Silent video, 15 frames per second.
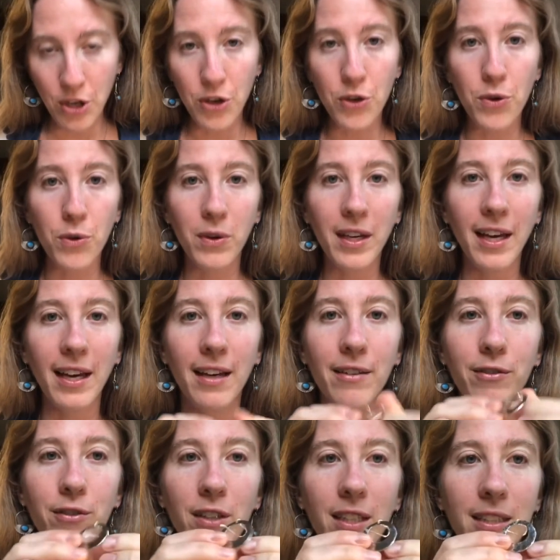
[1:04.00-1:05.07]
You
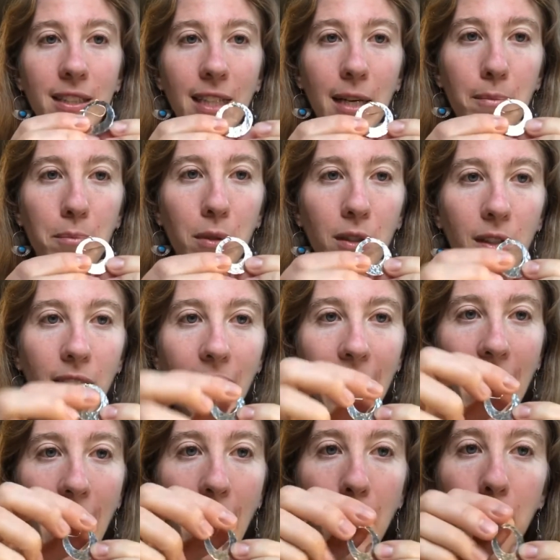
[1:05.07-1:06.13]
can, for example,
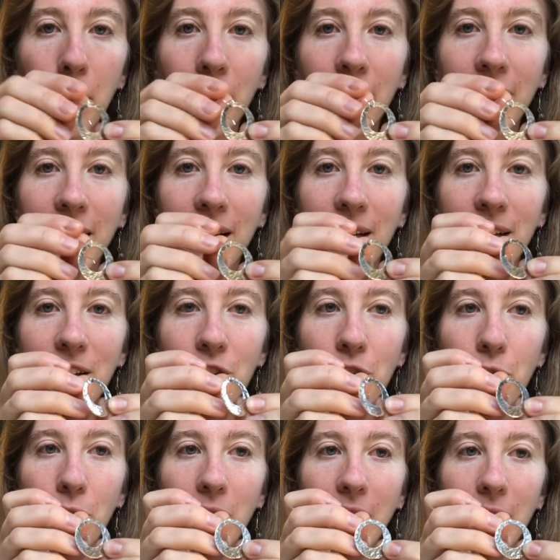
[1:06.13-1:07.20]
hammer it.
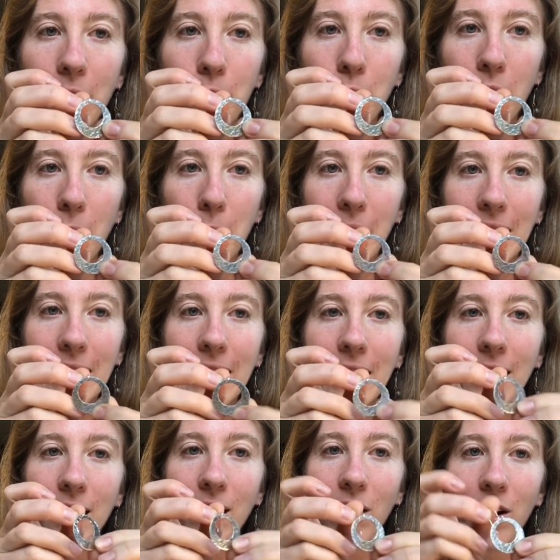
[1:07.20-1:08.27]
You can put a
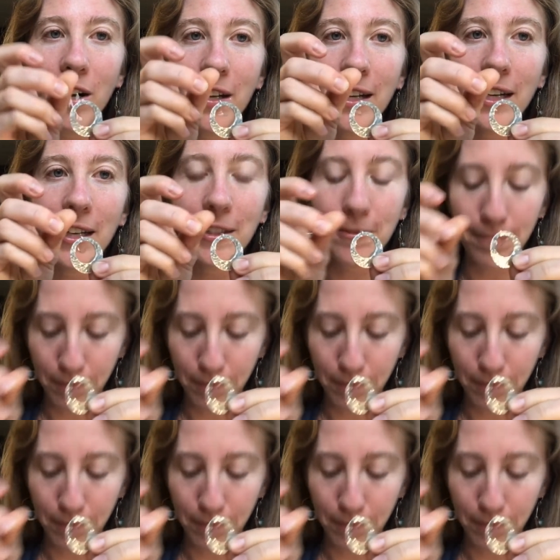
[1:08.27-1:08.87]
patina on it.